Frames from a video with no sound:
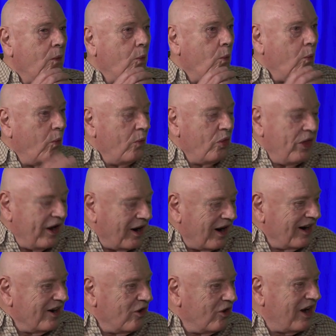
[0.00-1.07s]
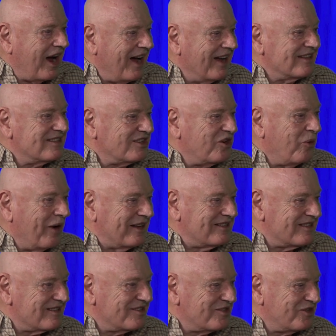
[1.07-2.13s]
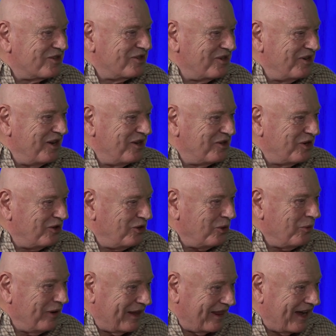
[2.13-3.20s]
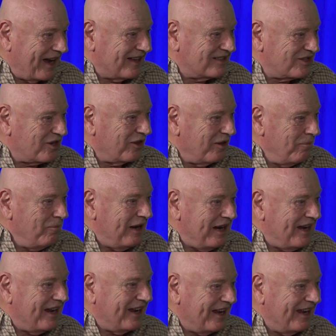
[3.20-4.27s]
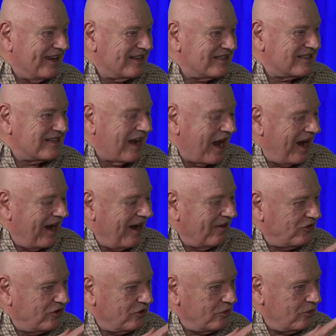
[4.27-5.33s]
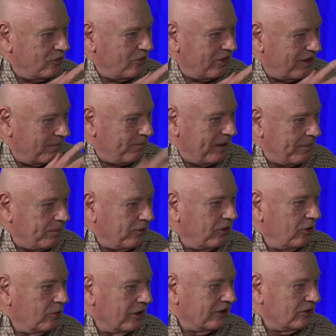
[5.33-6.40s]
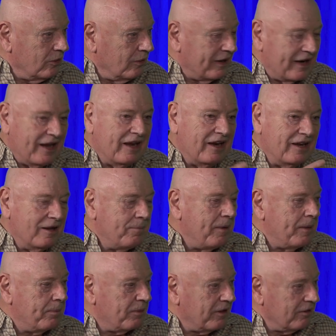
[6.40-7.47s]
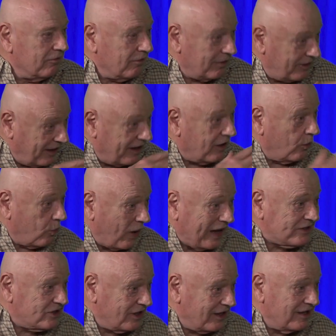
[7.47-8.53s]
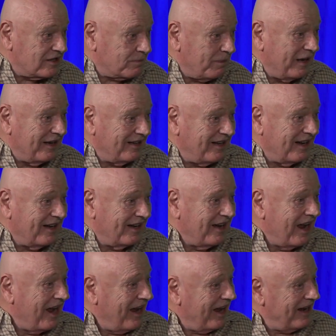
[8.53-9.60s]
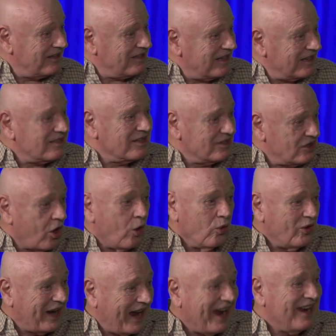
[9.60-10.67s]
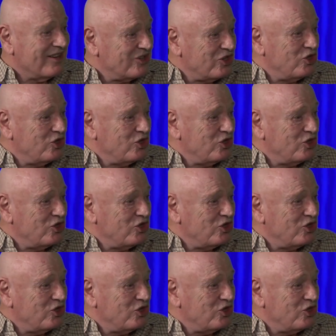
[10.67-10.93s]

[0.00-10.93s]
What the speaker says: There are no consequences to doing that. So the meaning is, to the people who are doing it and the people that are watching this being done, is this is okay to